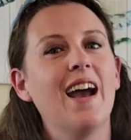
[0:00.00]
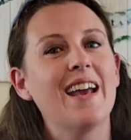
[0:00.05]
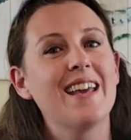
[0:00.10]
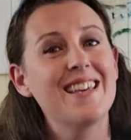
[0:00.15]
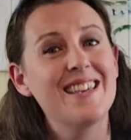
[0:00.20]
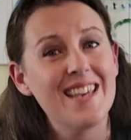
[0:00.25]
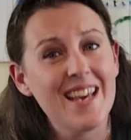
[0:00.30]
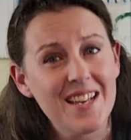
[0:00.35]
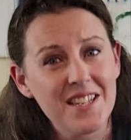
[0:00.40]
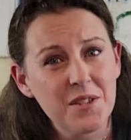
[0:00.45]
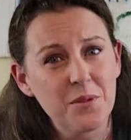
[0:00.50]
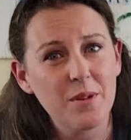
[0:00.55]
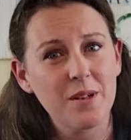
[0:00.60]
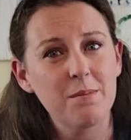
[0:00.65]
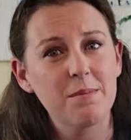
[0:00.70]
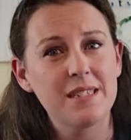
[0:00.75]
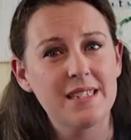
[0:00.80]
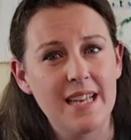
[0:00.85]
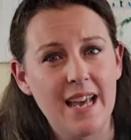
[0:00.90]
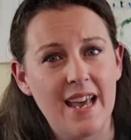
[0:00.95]
I guess what
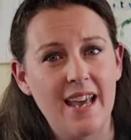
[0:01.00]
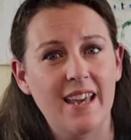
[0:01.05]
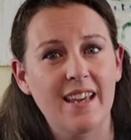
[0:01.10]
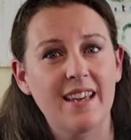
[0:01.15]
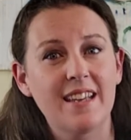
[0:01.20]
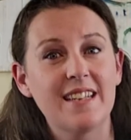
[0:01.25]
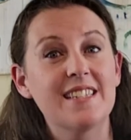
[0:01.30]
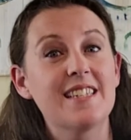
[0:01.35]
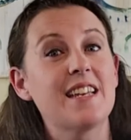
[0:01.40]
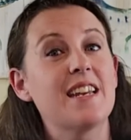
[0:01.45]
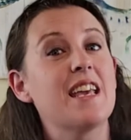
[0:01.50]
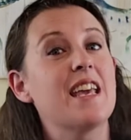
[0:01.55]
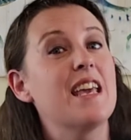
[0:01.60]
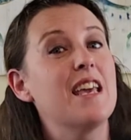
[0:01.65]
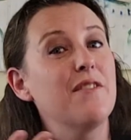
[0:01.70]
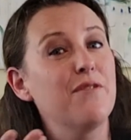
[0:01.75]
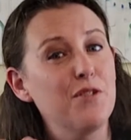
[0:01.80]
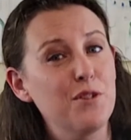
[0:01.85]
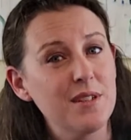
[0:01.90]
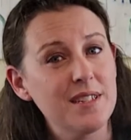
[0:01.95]
I'm saying is that
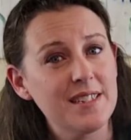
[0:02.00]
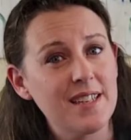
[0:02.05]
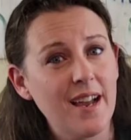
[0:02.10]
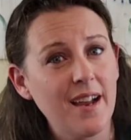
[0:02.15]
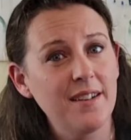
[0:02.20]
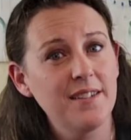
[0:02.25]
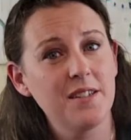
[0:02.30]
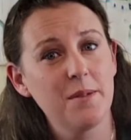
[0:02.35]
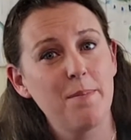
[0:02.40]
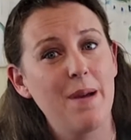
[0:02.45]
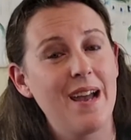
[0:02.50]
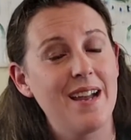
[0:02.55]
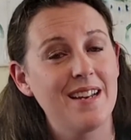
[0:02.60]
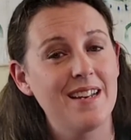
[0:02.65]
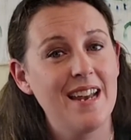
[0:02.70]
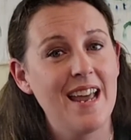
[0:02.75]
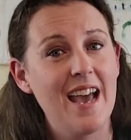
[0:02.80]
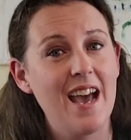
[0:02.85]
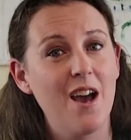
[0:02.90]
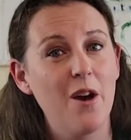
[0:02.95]
if you decide to buy
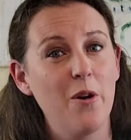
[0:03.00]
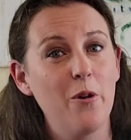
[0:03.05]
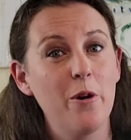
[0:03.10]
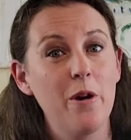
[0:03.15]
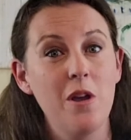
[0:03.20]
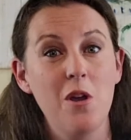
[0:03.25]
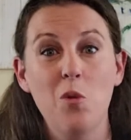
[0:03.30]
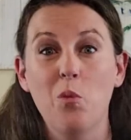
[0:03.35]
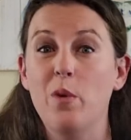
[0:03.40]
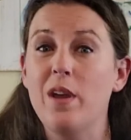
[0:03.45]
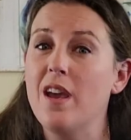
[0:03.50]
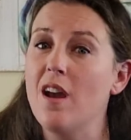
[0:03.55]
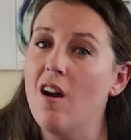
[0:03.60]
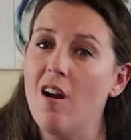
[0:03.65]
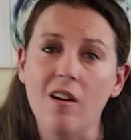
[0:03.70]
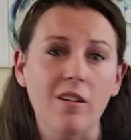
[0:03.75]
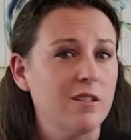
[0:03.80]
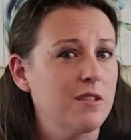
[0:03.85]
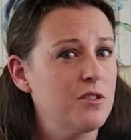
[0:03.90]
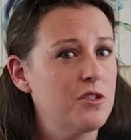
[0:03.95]
now, we
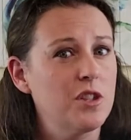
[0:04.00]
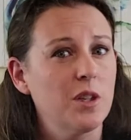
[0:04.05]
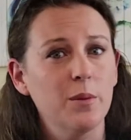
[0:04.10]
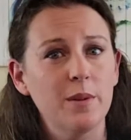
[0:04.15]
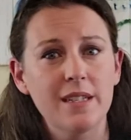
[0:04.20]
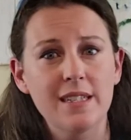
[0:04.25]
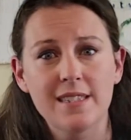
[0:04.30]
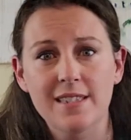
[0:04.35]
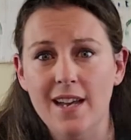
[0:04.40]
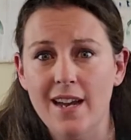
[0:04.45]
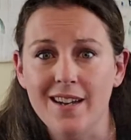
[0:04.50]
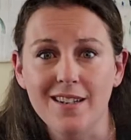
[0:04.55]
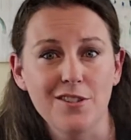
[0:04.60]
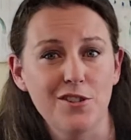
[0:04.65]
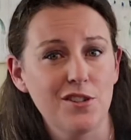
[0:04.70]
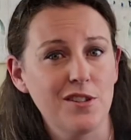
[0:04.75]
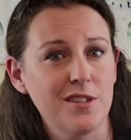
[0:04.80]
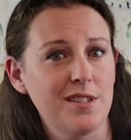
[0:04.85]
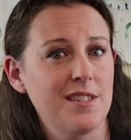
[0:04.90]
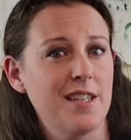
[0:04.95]
aren't showing
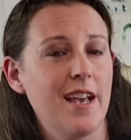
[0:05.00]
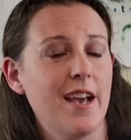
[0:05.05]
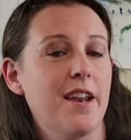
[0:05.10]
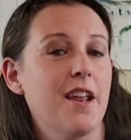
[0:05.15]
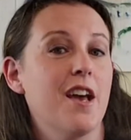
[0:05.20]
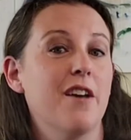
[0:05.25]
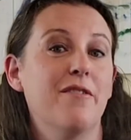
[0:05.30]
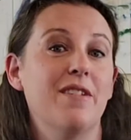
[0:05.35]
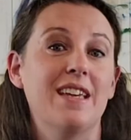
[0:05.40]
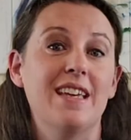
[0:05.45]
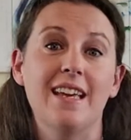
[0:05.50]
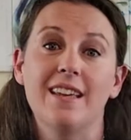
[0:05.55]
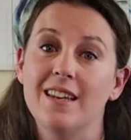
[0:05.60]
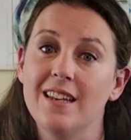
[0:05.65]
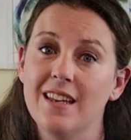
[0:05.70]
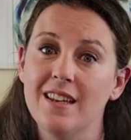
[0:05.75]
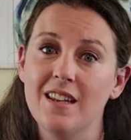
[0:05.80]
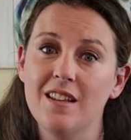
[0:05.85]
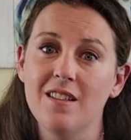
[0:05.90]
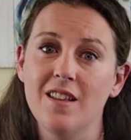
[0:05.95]
signs just yet of it
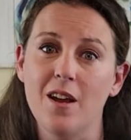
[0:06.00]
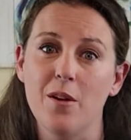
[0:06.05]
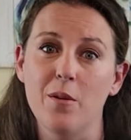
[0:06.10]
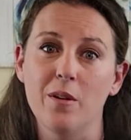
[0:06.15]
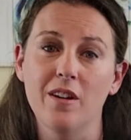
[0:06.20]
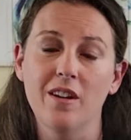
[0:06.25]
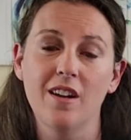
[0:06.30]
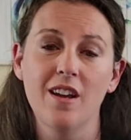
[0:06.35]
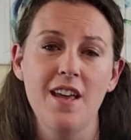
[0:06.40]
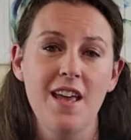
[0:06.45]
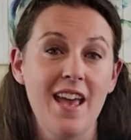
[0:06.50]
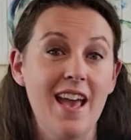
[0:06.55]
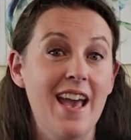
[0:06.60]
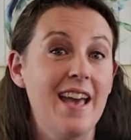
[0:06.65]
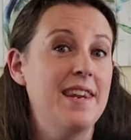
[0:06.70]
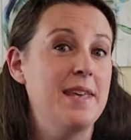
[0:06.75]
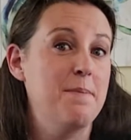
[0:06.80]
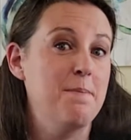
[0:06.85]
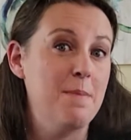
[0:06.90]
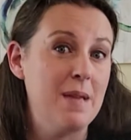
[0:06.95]
getting any lower,
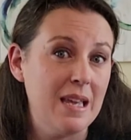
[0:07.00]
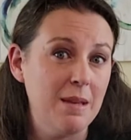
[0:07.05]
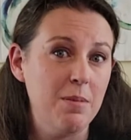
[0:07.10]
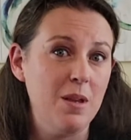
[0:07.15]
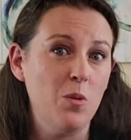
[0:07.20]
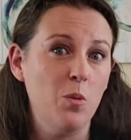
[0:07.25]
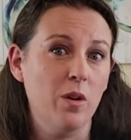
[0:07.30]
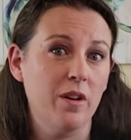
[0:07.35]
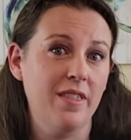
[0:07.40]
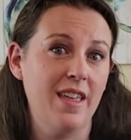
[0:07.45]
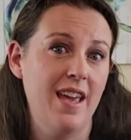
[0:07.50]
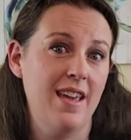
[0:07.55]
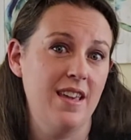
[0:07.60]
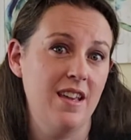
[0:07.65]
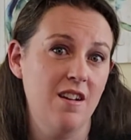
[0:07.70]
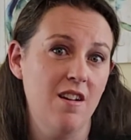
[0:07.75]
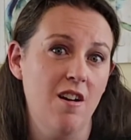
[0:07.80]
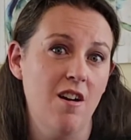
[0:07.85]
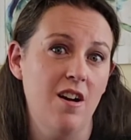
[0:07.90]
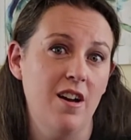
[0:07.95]
and it may be worth
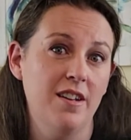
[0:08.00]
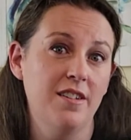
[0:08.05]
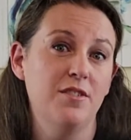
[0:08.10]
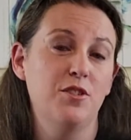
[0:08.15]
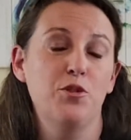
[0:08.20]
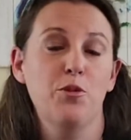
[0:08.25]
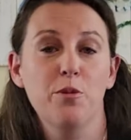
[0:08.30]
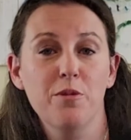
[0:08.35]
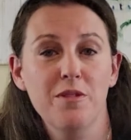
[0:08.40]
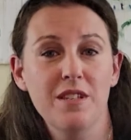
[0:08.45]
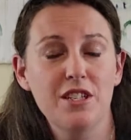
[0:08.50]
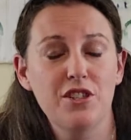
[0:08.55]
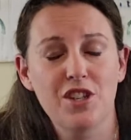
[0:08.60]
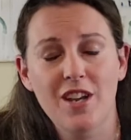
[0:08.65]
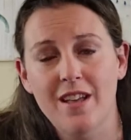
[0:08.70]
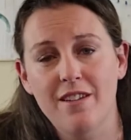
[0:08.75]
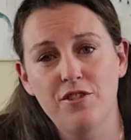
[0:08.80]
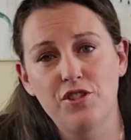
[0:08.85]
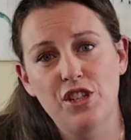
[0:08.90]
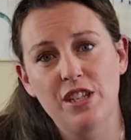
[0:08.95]
hanging on through these
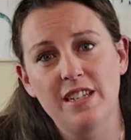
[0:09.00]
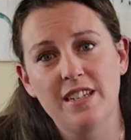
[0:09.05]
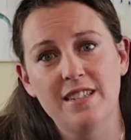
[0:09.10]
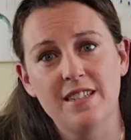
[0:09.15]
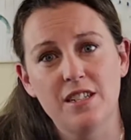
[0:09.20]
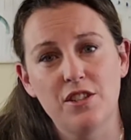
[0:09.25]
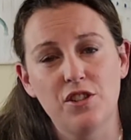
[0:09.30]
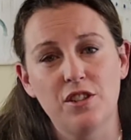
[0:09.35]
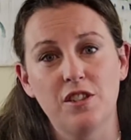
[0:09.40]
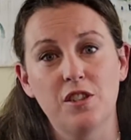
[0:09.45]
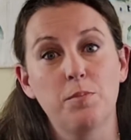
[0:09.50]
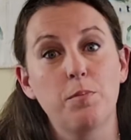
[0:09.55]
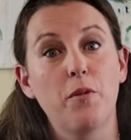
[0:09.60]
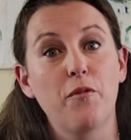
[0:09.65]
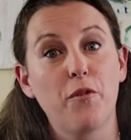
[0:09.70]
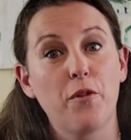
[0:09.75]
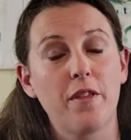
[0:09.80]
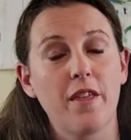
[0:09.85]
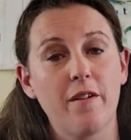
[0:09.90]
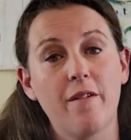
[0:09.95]
challenging conditions
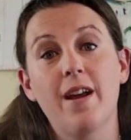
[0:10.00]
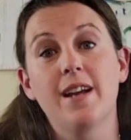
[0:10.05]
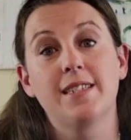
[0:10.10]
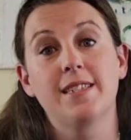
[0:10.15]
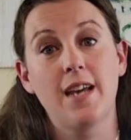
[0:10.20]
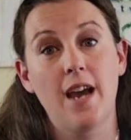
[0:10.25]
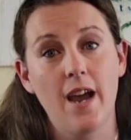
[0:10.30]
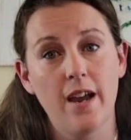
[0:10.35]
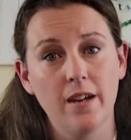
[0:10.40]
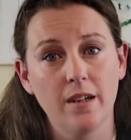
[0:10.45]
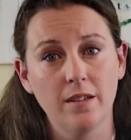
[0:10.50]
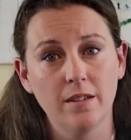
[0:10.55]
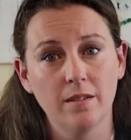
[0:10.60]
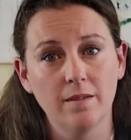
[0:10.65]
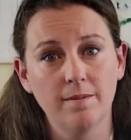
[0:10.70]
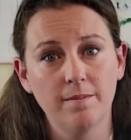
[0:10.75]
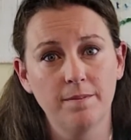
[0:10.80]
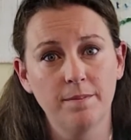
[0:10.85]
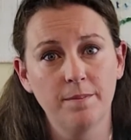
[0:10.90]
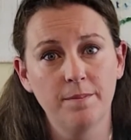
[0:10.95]
before they rise
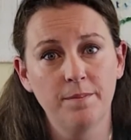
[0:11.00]
higher.